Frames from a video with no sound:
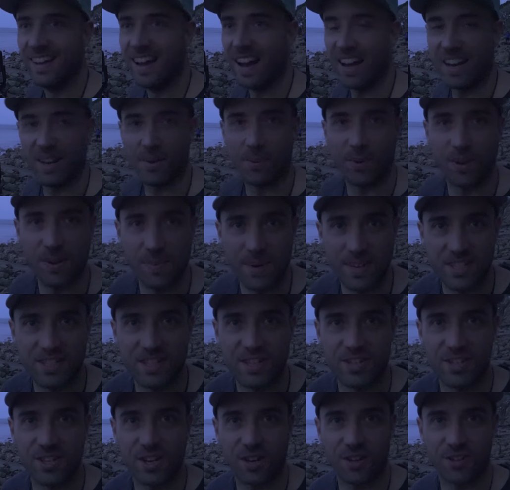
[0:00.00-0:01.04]
I didn't want to miss
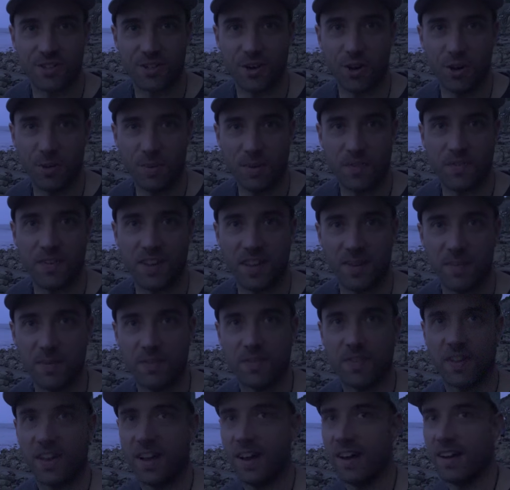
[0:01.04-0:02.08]
the shot, so I hope you forgive me
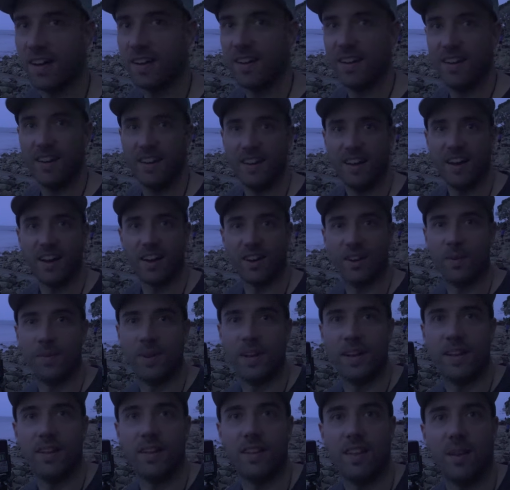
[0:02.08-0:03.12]
for that. Hang on a
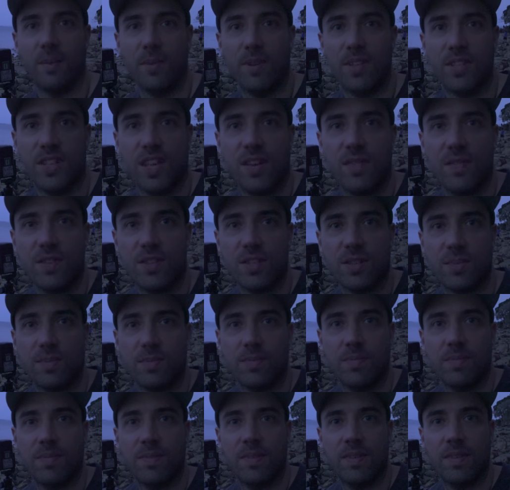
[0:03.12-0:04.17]
minute, let me just give you some...